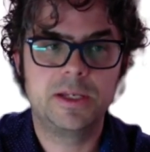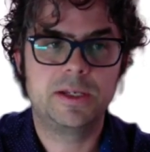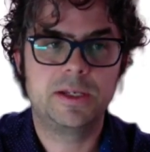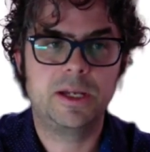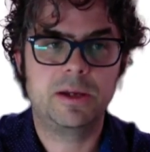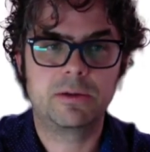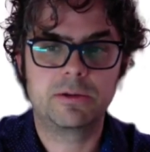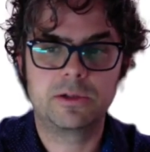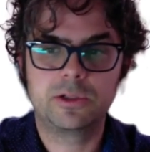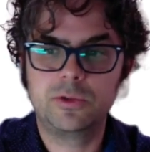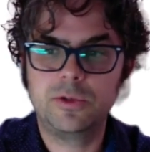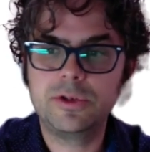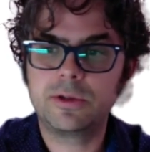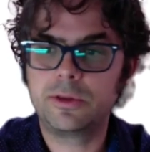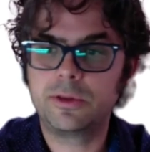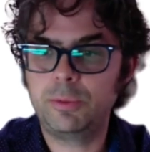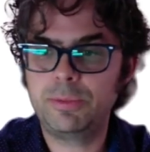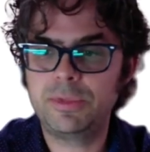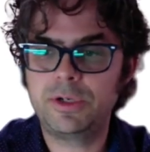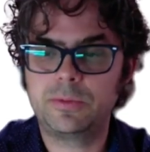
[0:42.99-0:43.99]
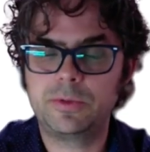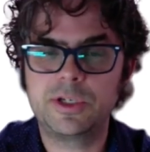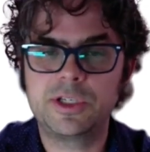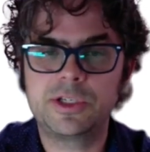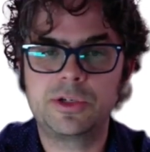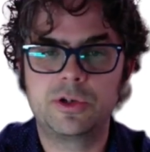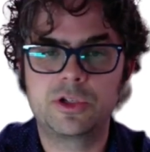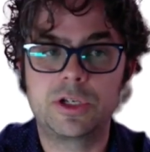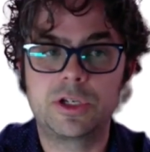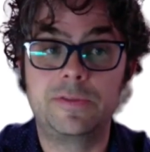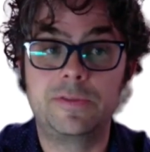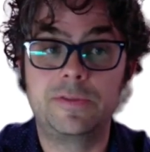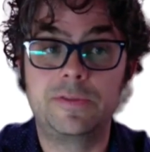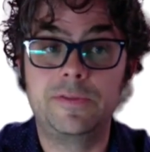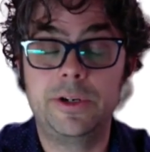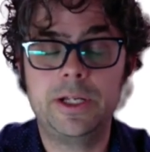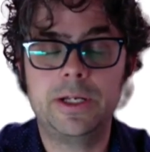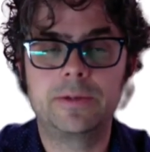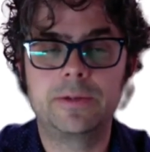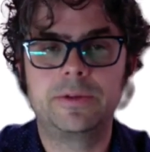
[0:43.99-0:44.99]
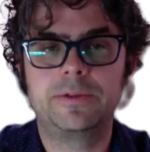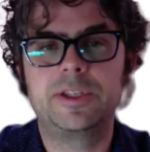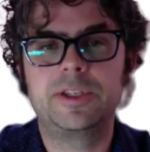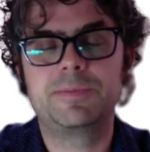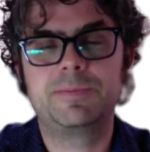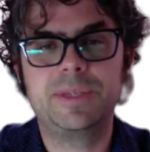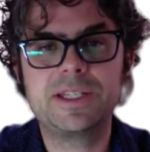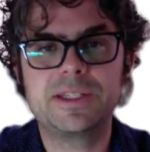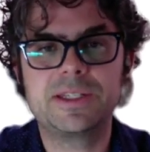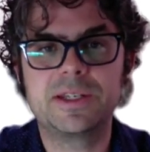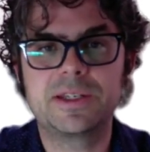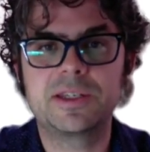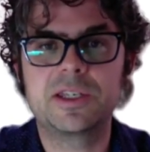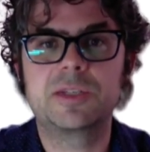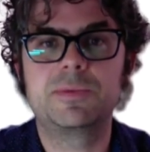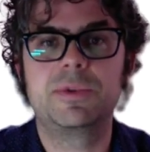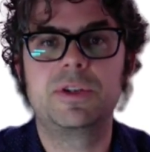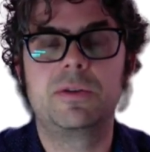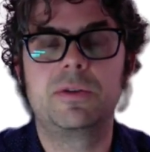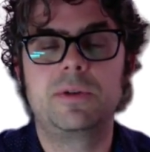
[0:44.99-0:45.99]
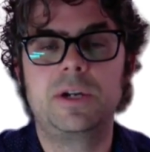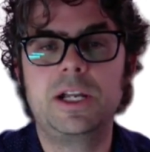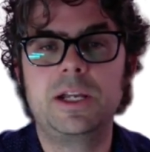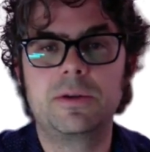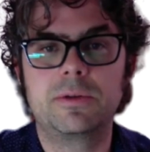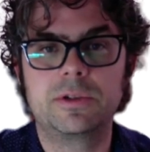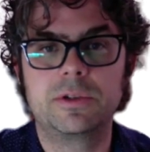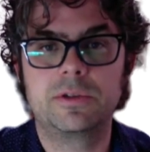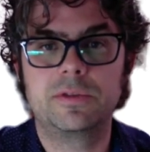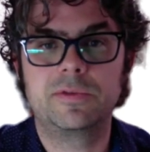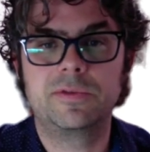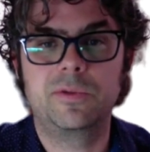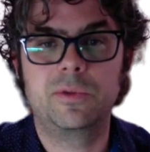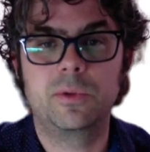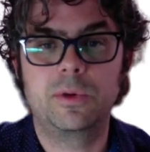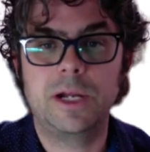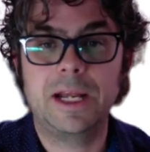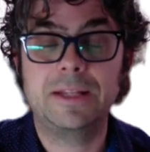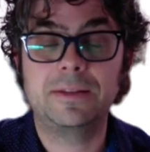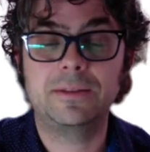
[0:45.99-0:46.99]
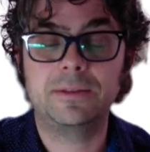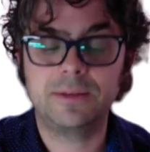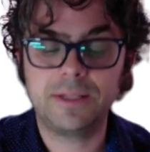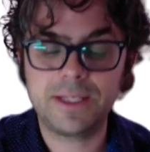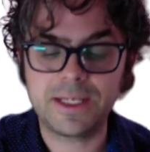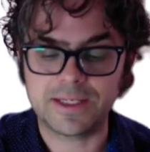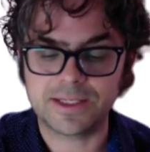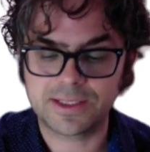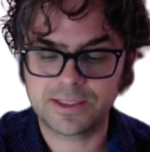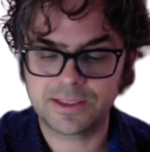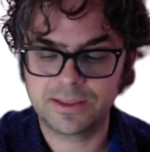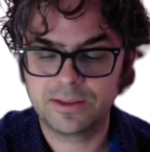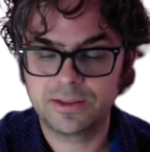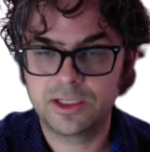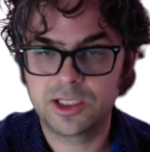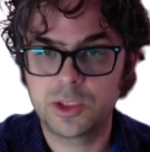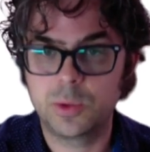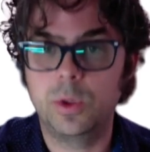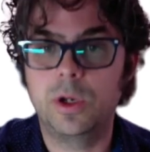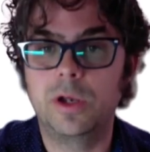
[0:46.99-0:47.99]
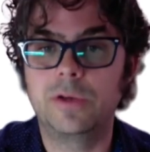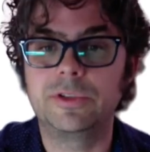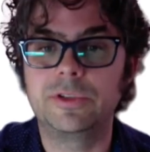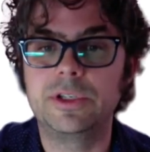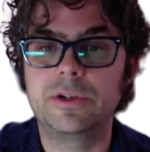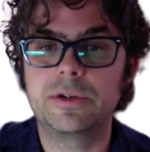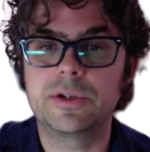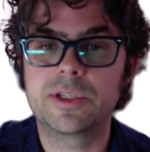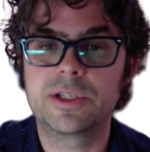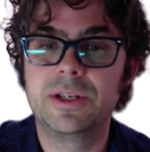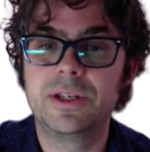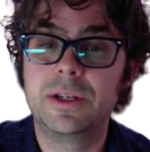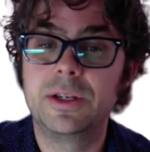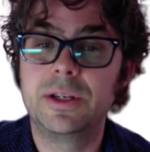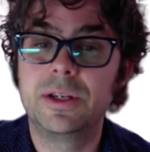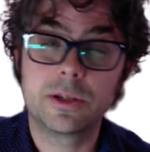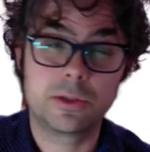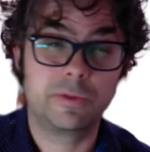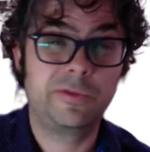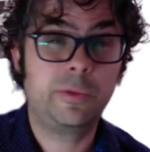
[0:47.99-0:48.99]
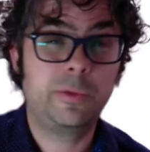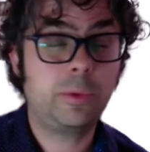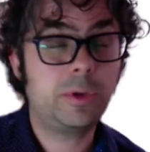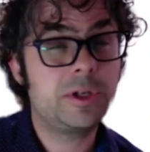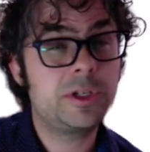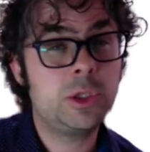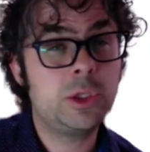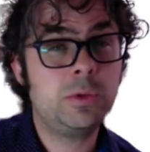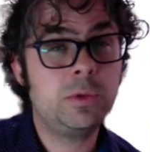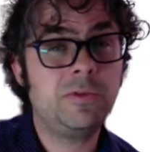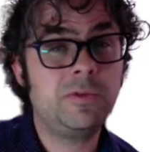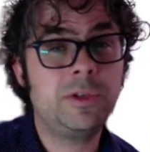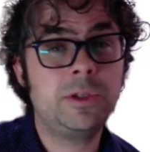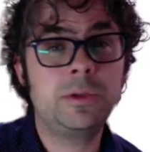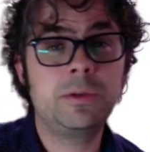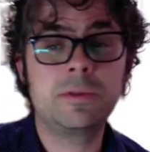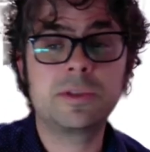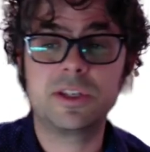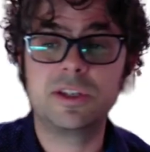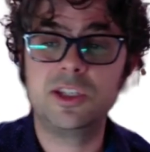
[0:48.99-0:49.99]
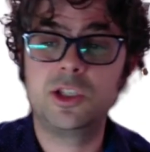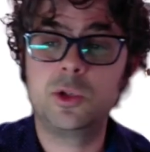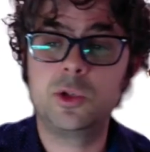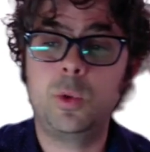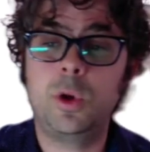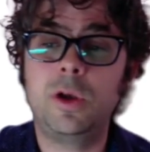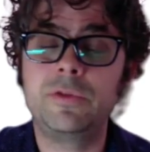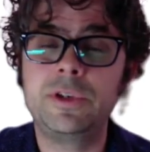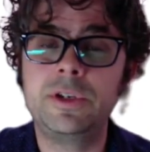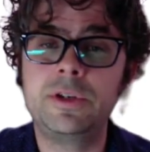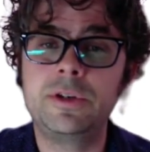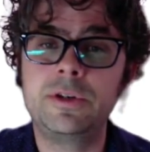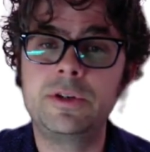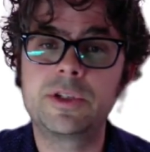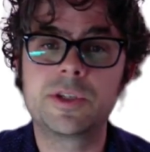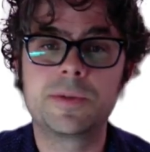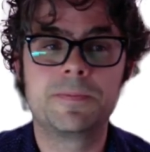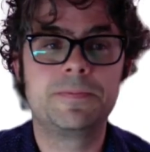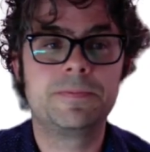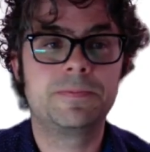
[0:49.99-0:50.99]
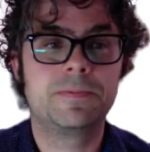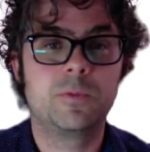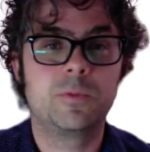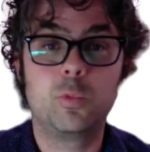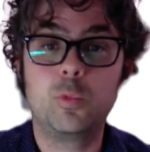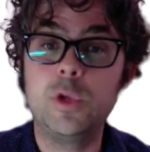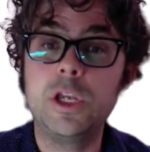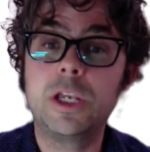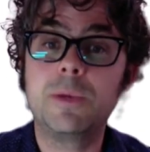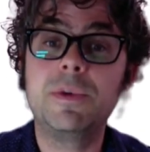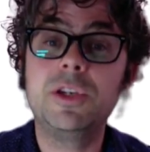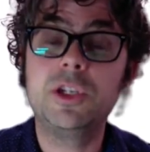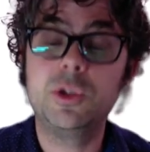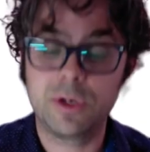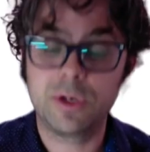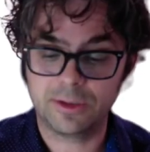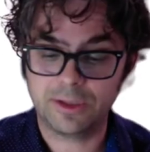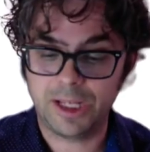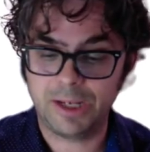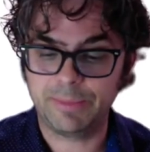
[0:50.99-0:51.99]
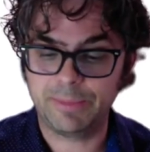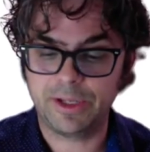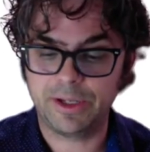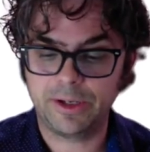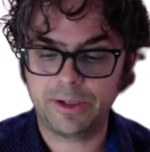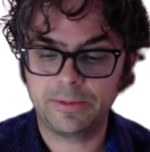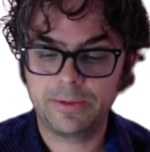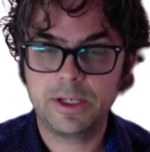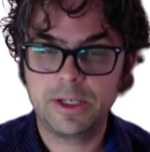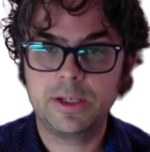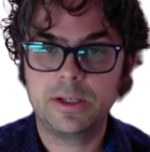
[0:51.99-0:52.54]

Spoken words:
Now, doing a little bit of research, I figured out that this business has been around for at least 12 years. So 42 reviews in 12 years, we could be doing a lot better.